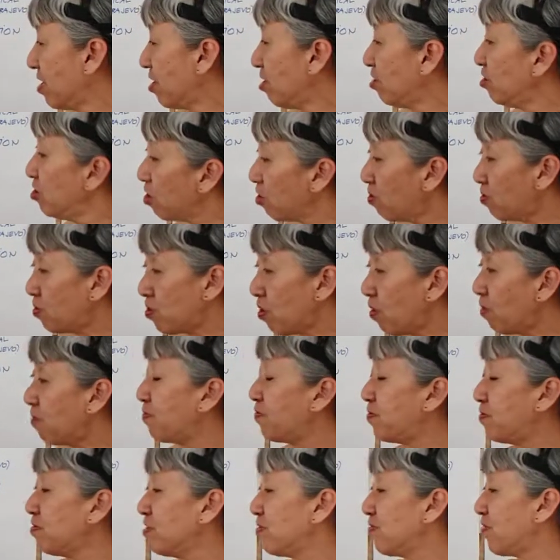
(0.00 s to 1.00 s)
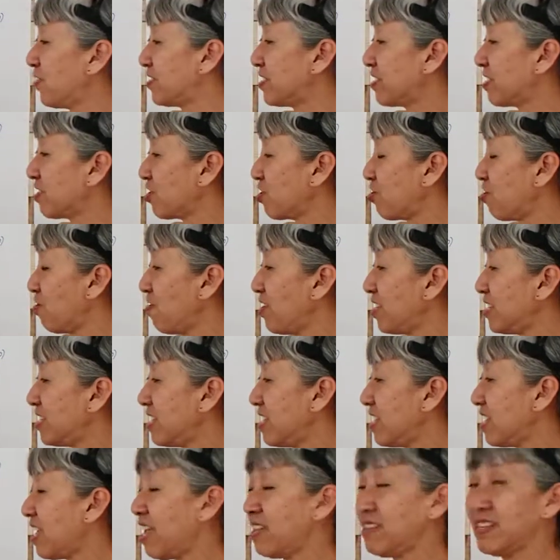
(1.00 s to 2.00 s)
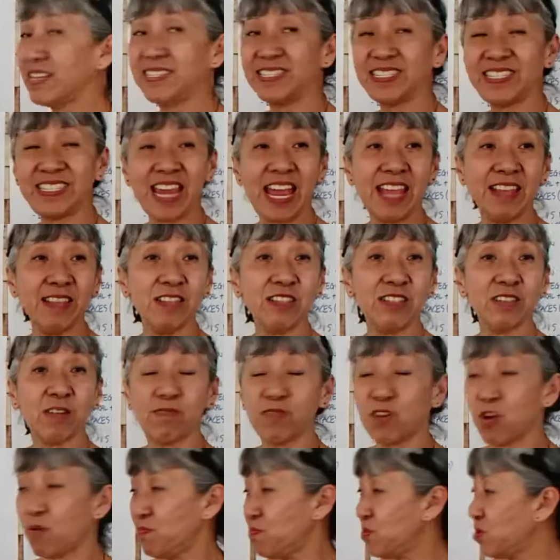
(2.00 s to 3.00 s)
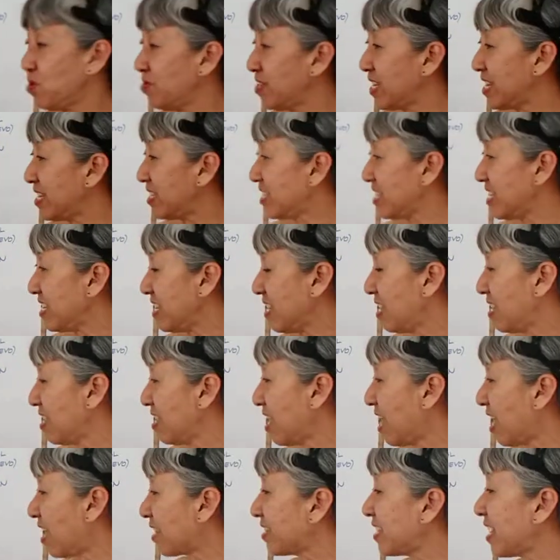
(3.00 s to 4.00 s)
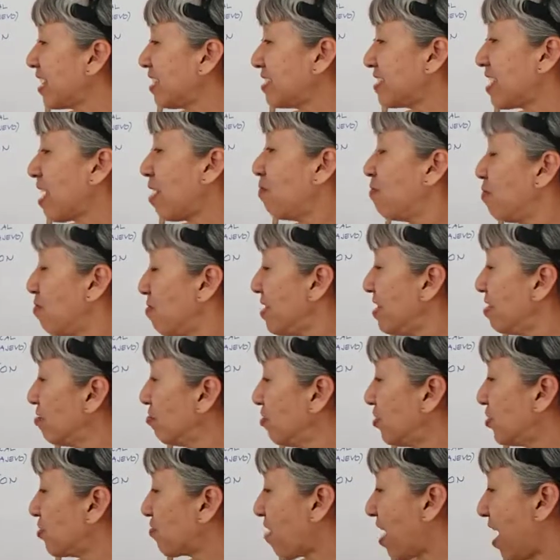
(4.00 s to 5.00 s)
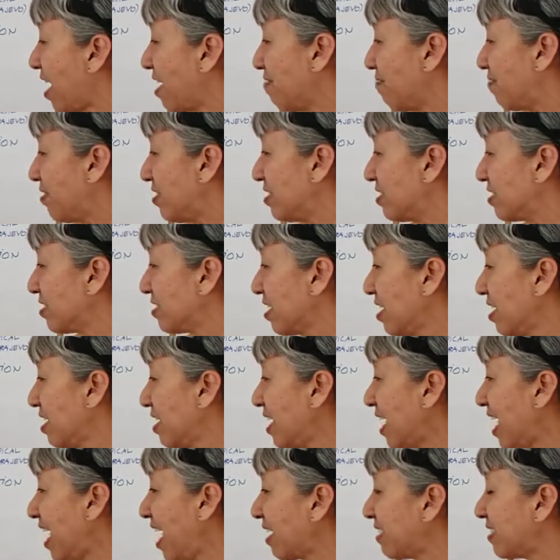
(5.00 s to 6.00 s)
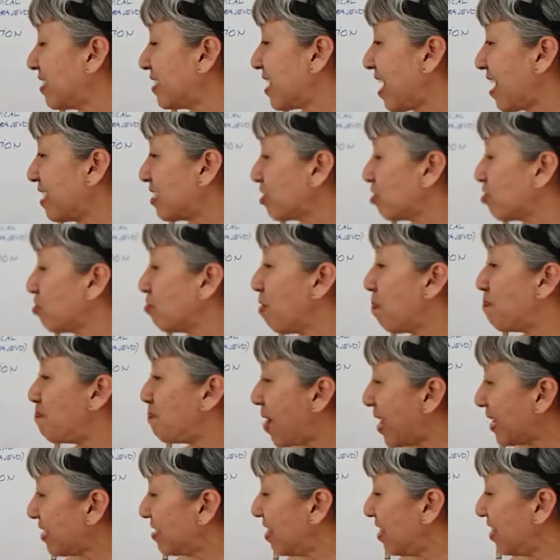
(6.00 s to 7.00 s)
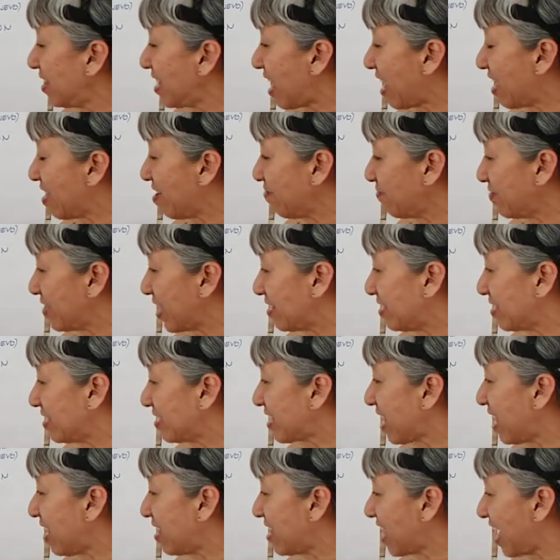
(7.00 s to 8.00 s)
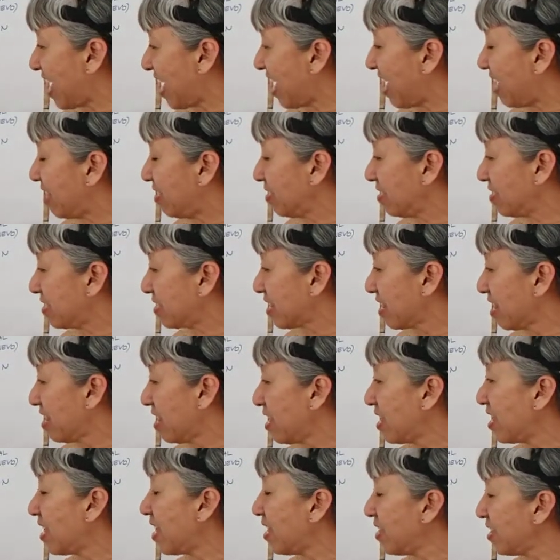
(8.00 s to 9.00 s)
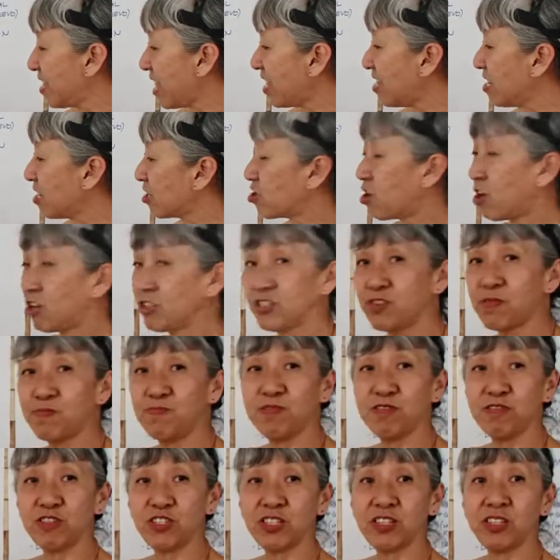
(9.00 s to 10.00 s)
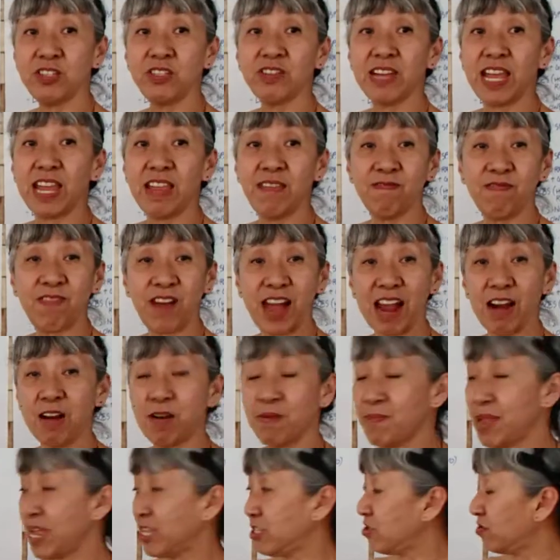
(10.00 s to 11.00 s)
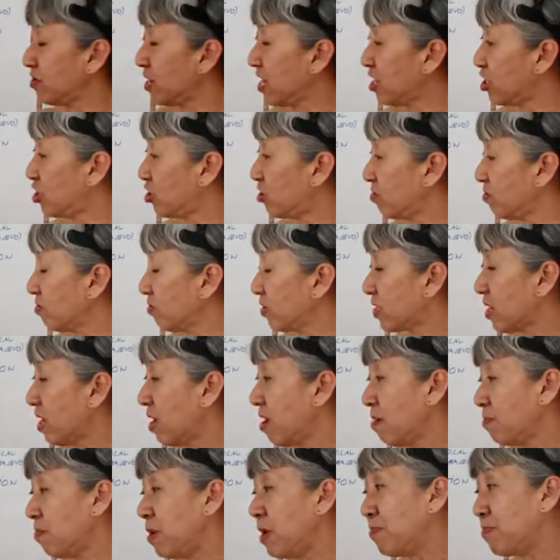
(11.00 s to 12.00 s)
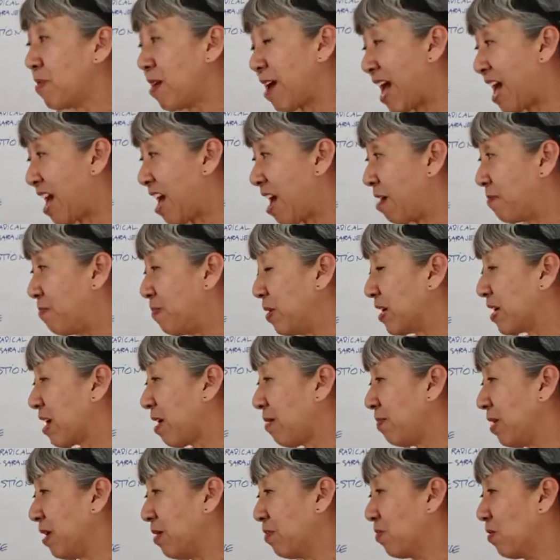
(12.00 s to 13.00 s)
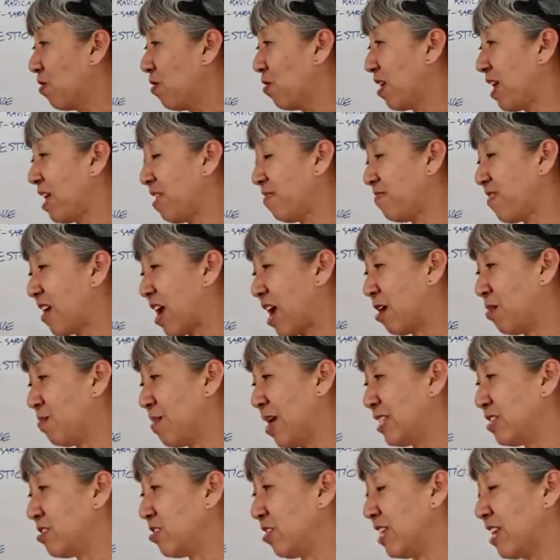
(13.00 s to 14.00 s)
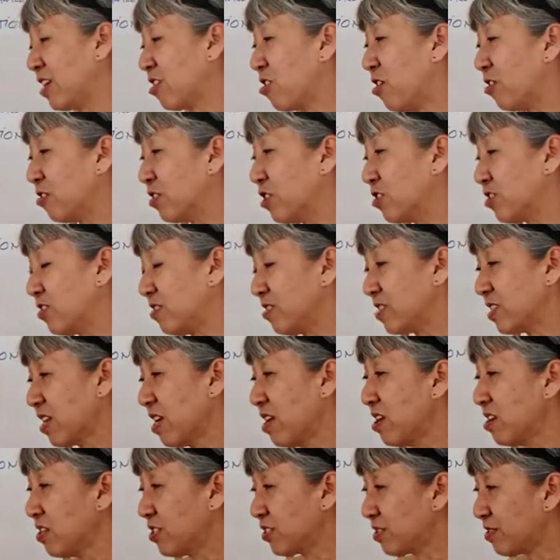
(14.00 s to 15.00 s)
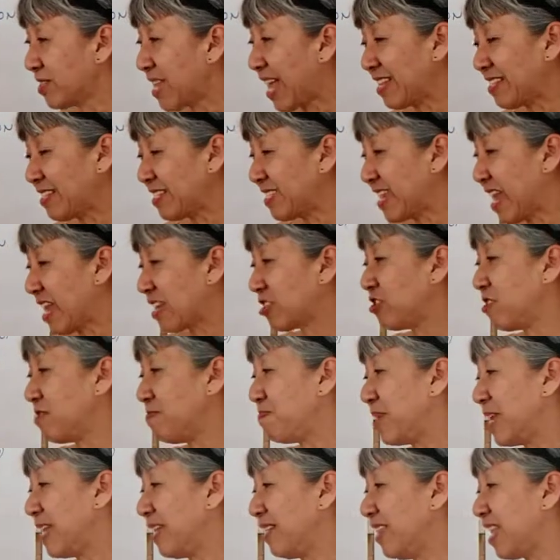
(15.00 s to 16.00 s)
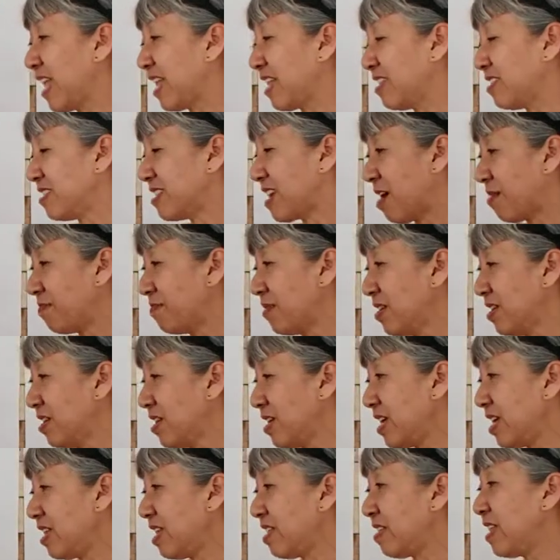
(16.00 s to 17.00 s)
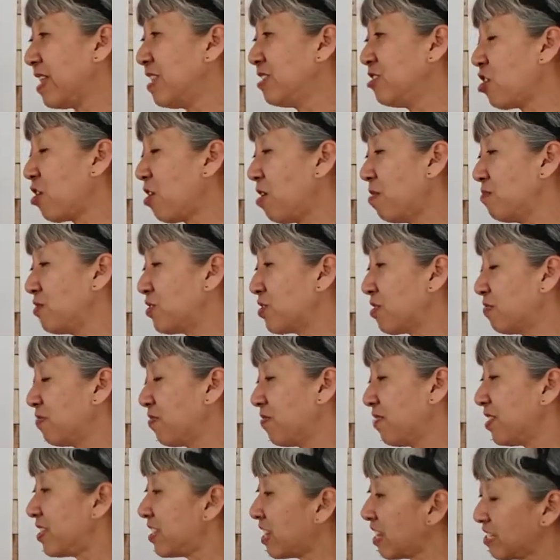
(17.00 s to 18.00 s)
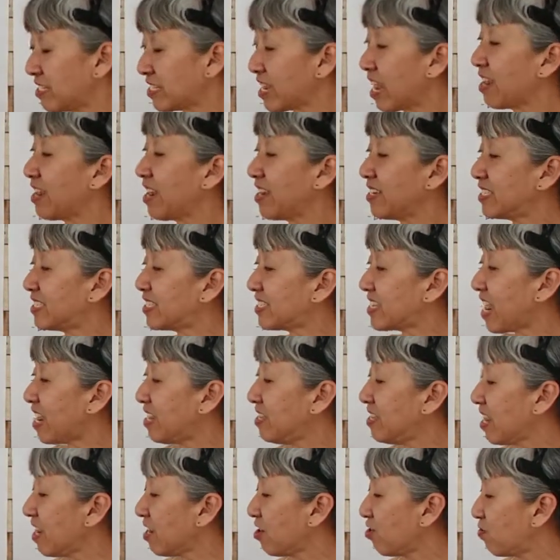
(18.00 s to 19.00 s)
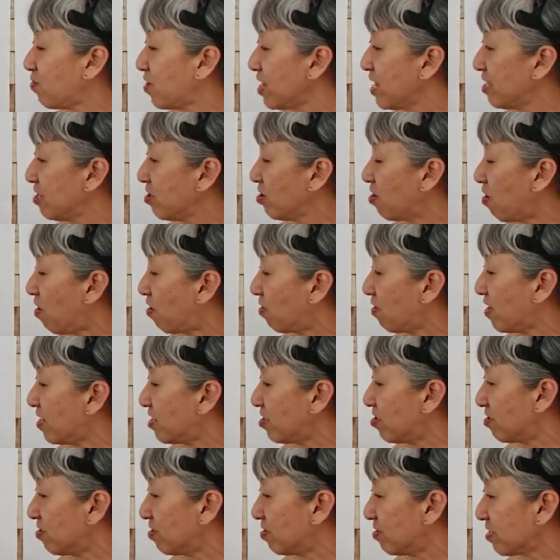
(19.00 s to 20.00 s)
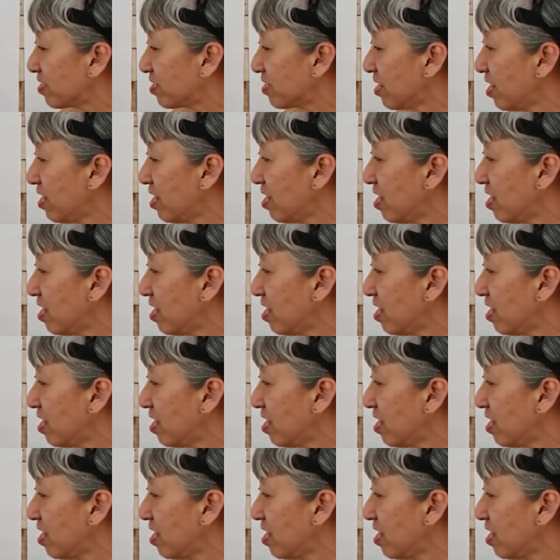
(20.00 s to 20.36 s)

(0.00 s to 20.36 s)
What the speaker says: Local food security and the sense of community are things that are real drivers. Access to a better life that is enhanced, and then a contribution to environmental issues. People are becoming more environmentally conscious, so that is actually being linked up in terms of things like extending green corridors.